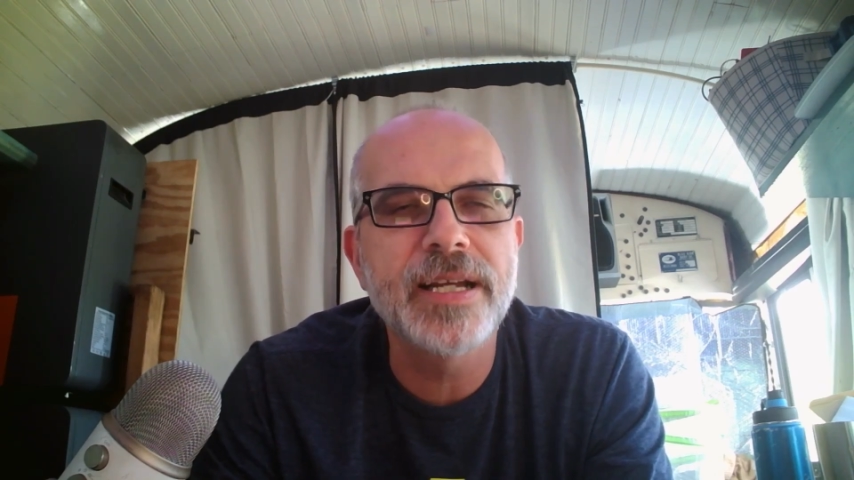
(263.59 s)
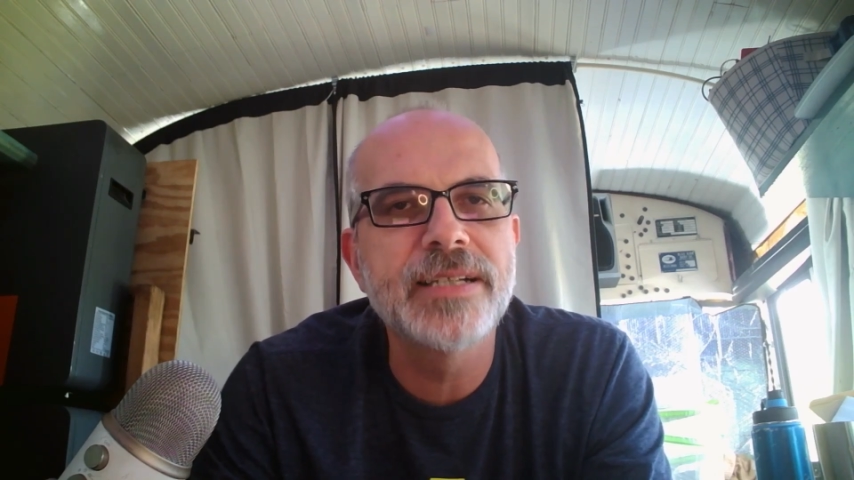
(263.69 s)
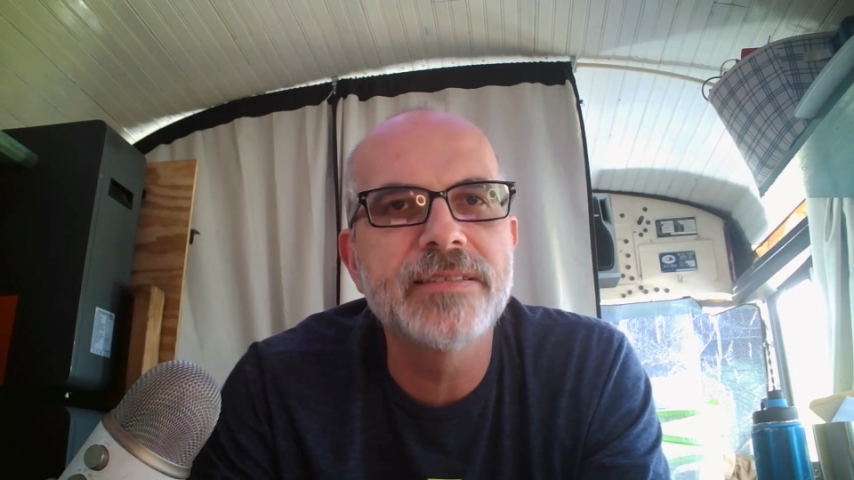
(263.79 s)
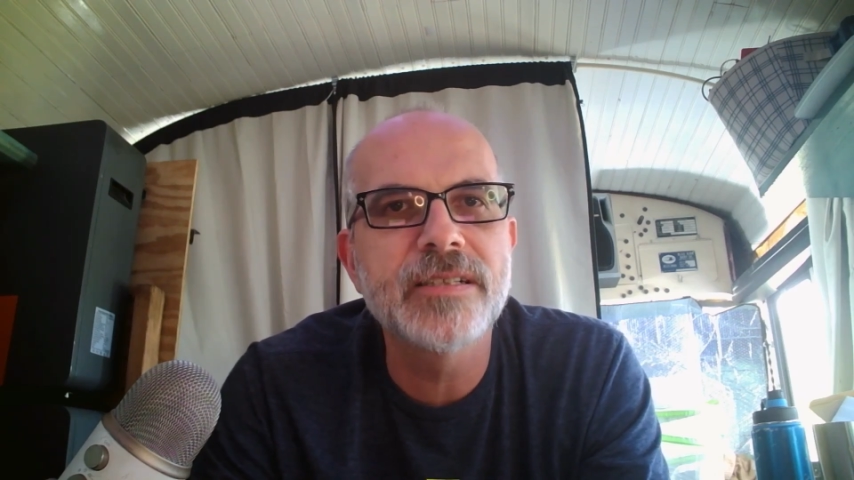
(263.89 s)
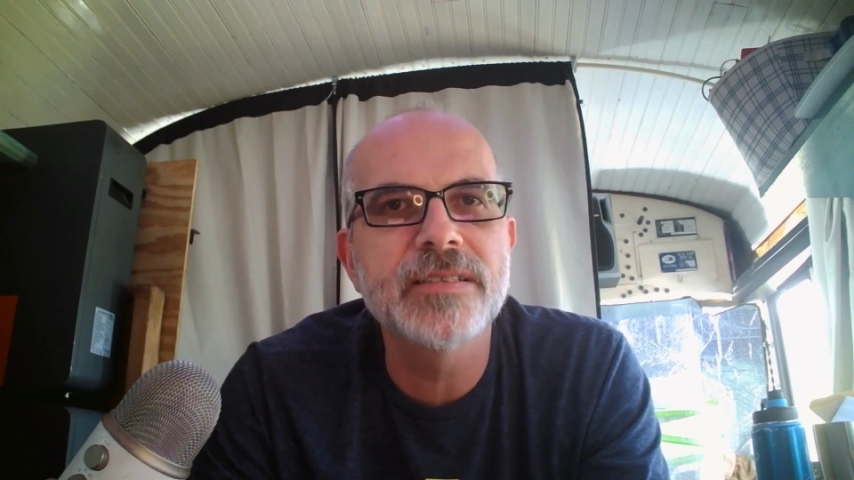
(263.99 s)
and
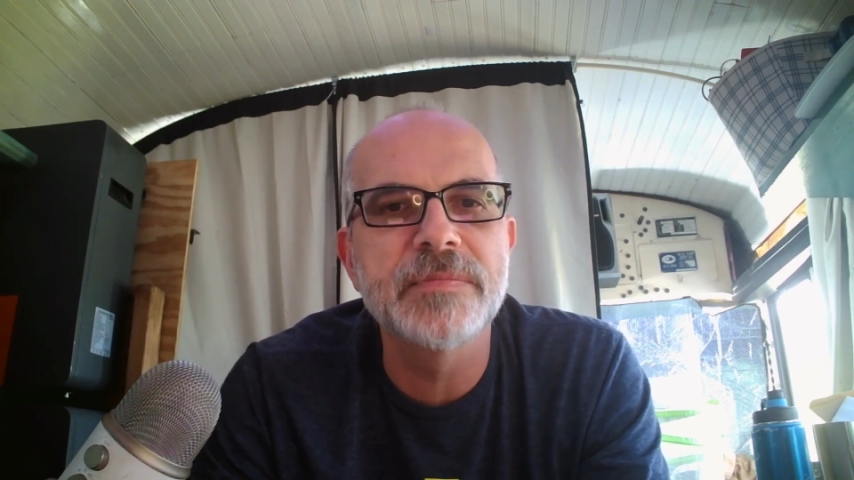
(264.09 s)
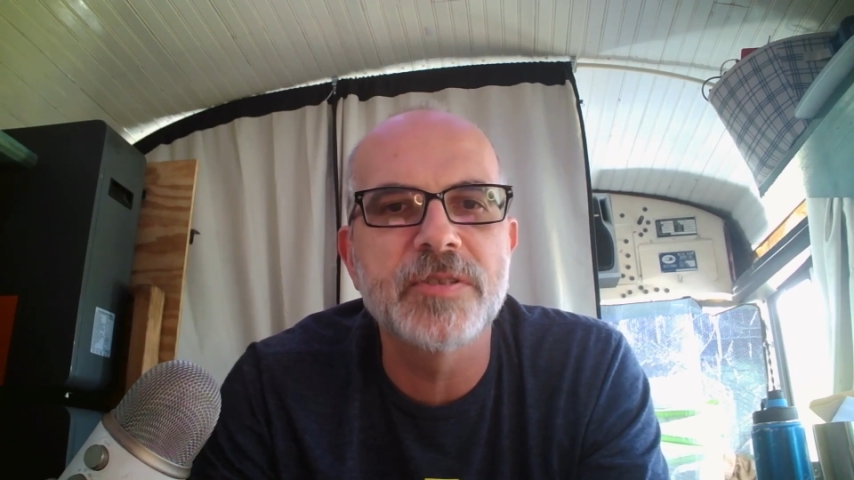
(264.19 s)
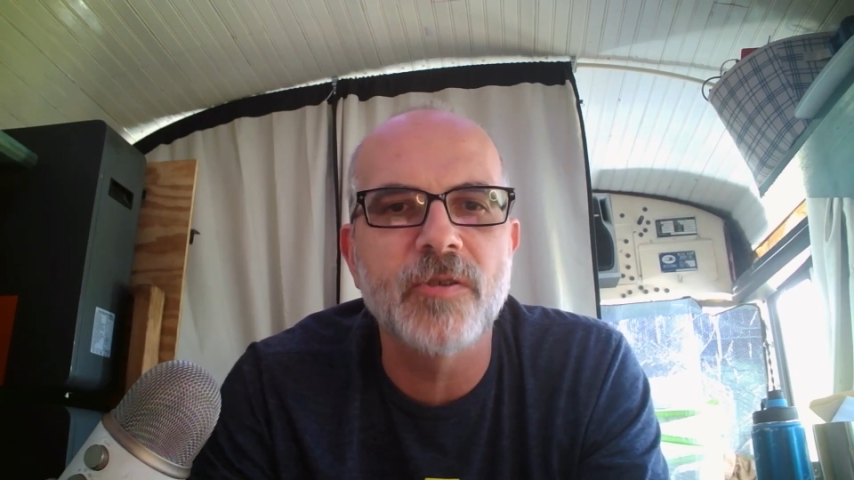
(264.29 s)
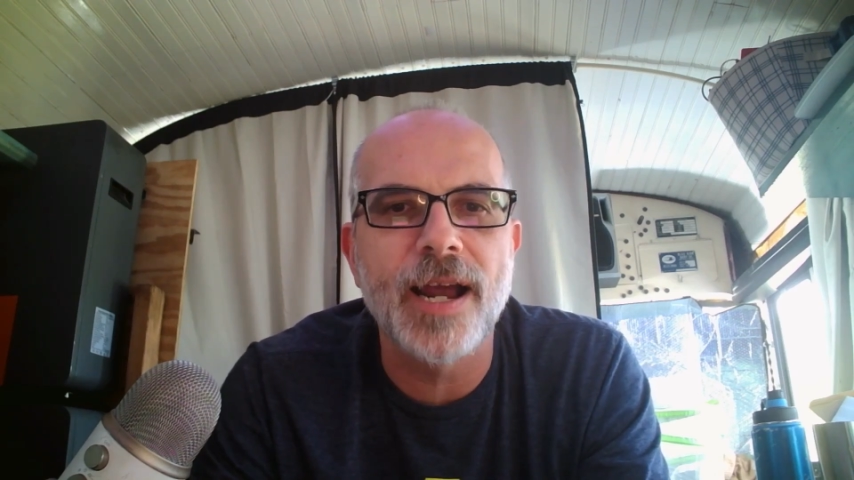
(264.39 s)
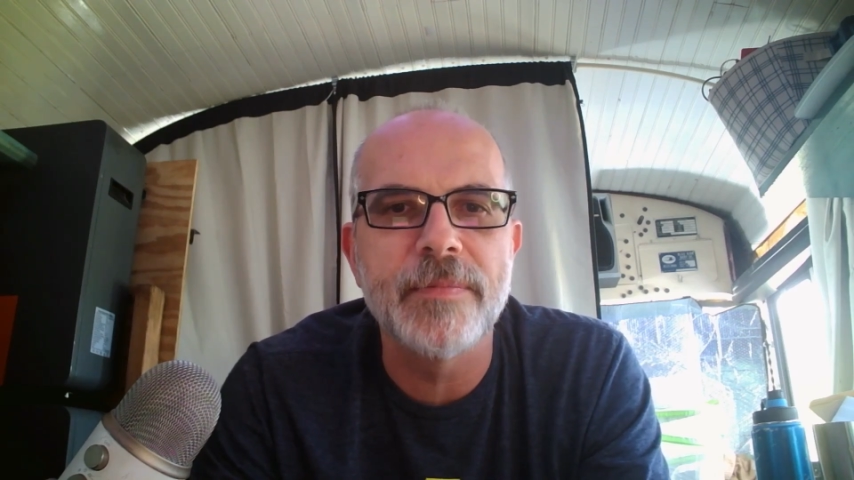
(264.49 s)
consider
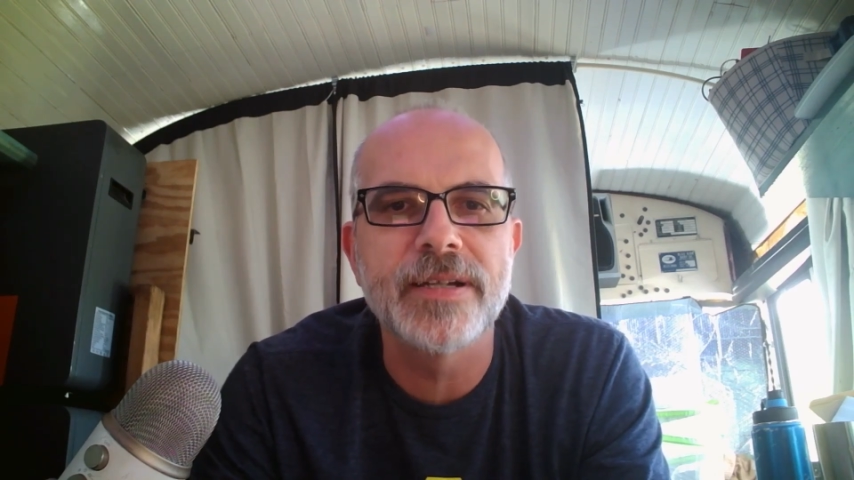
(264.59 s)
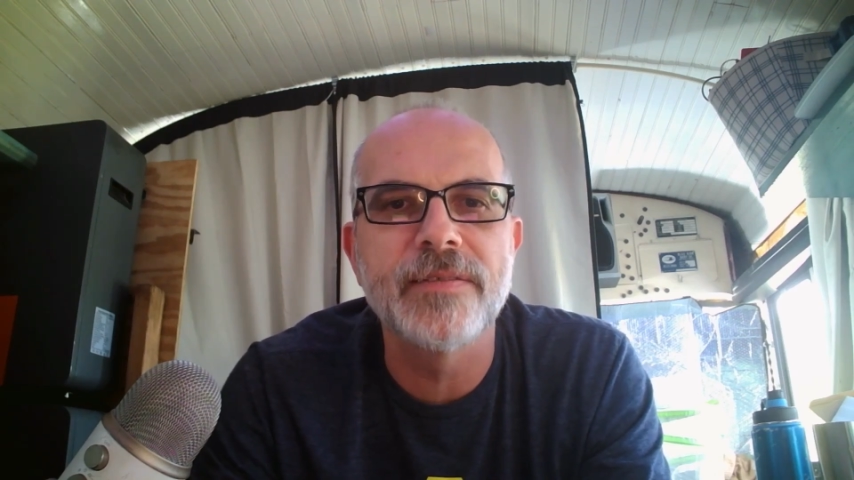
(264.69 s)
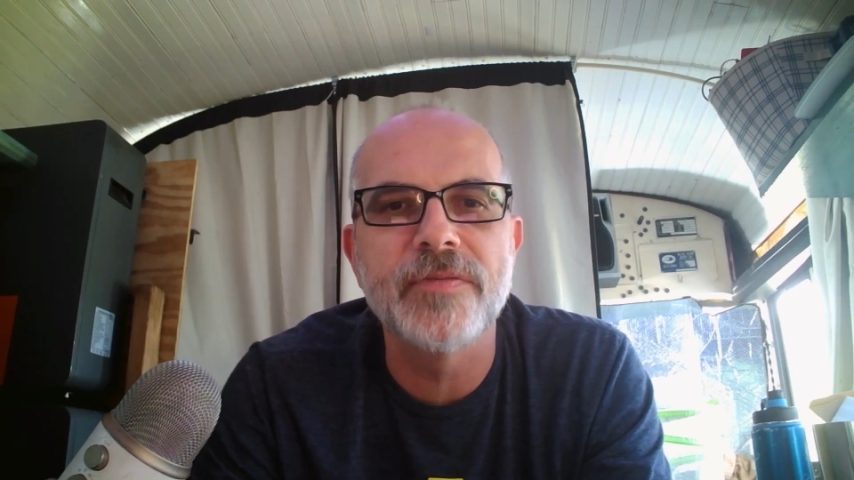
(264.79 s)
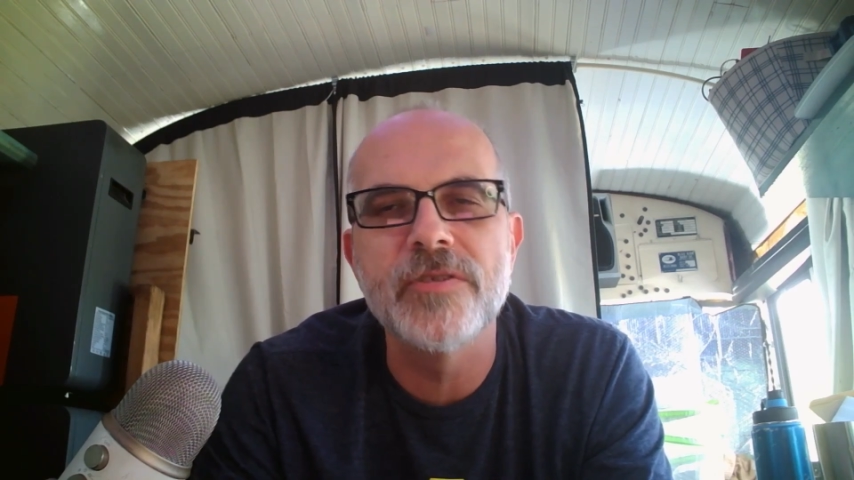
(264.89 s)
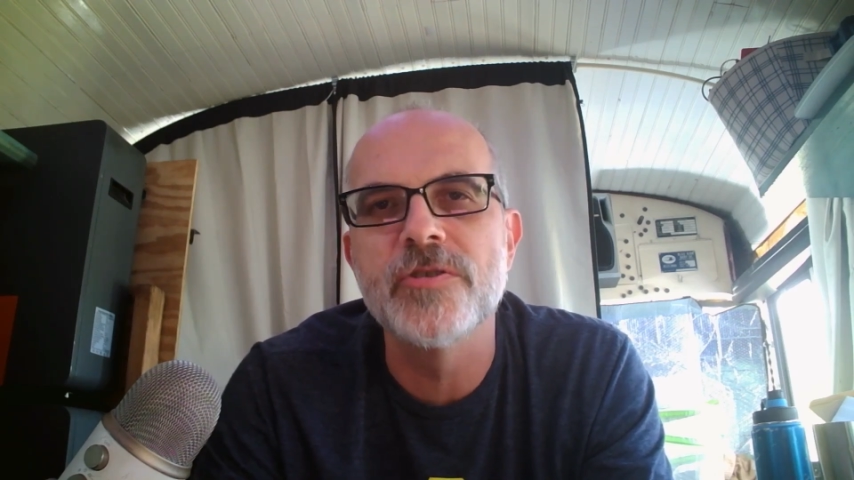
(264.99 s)
subscribing
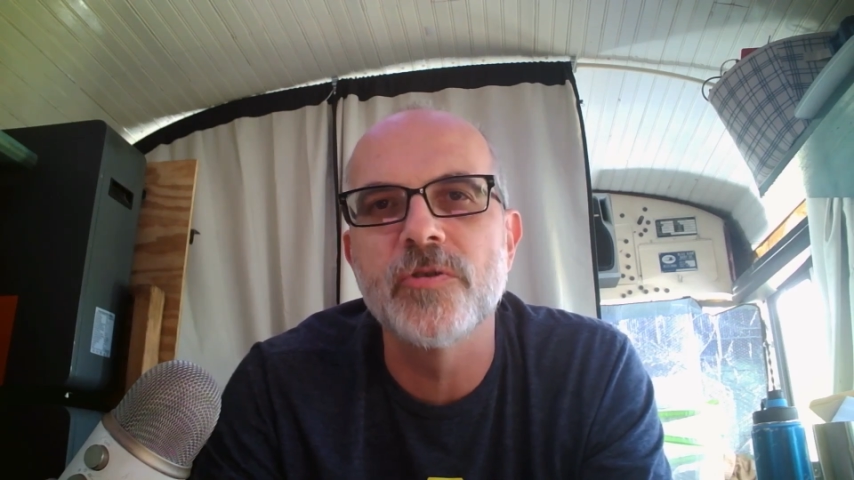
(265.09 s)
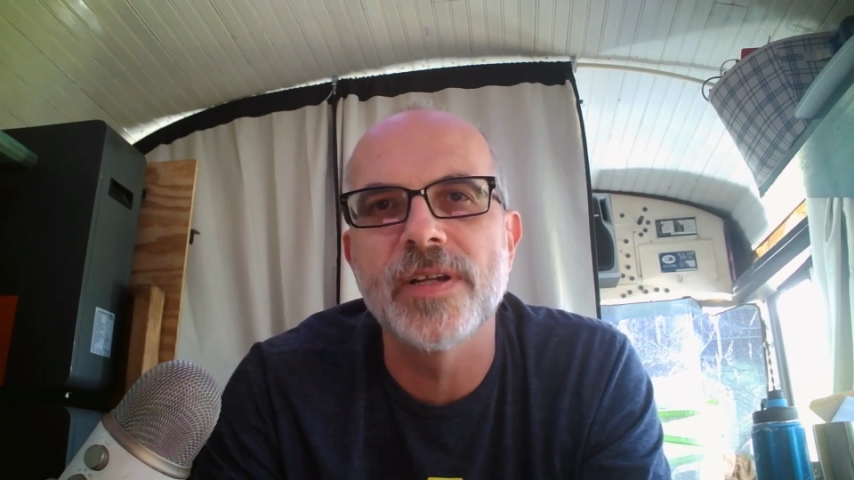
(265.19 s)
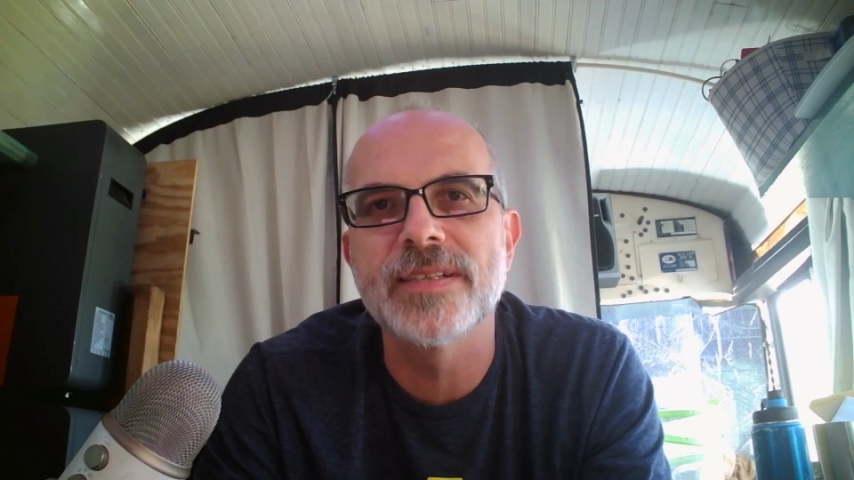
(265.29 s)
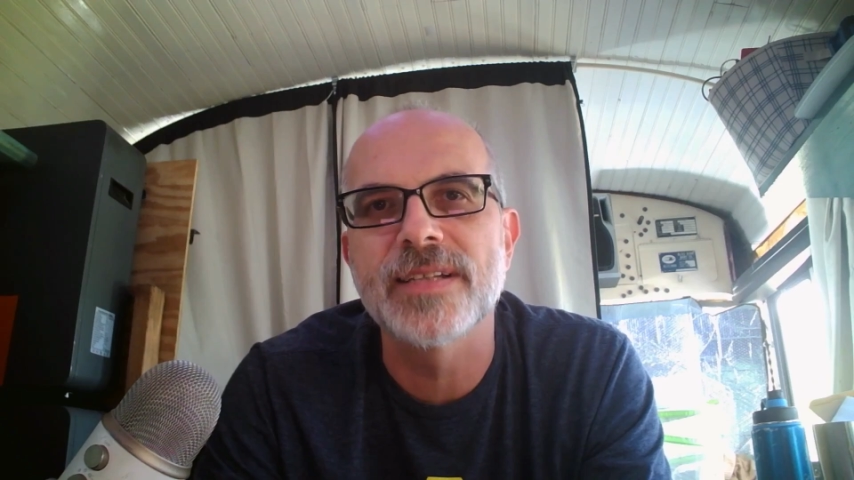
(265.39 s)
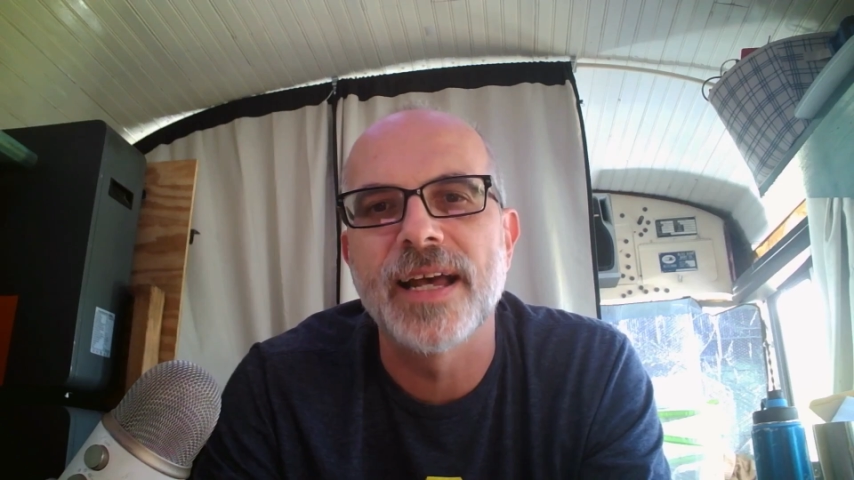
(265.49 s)
if you enjoy this